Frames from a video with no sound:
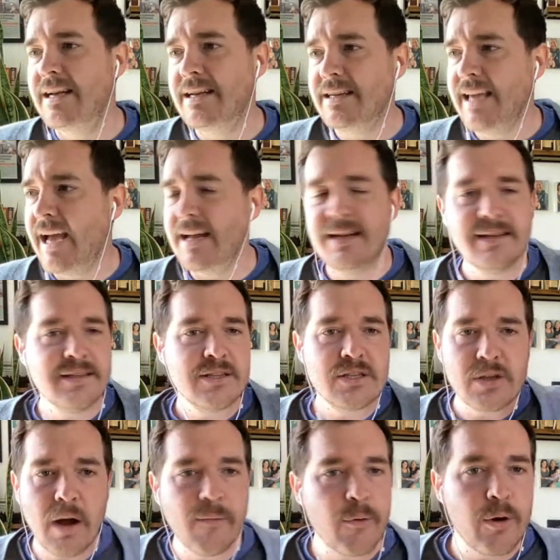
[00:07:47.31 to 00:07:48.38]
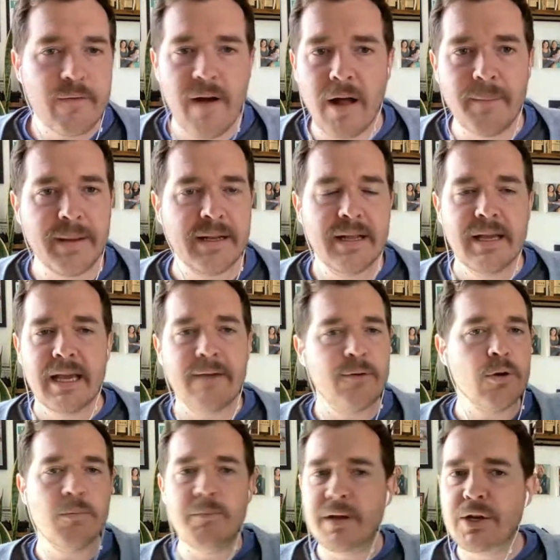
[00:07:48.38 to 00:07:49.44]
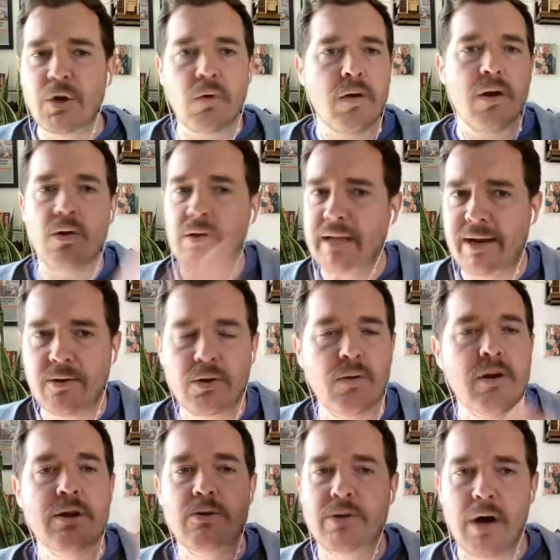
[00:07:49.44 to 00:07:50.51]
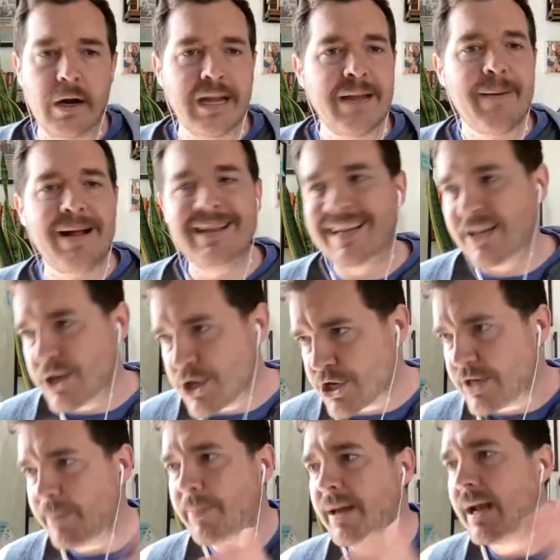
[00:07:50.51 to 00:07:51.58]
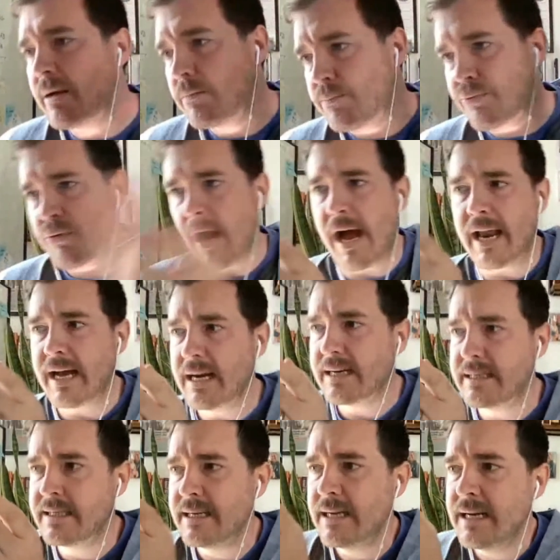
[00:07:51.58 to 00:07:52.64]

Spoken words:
Yeah, software development. If you're mid-career or later career and you're talking about like shipping product,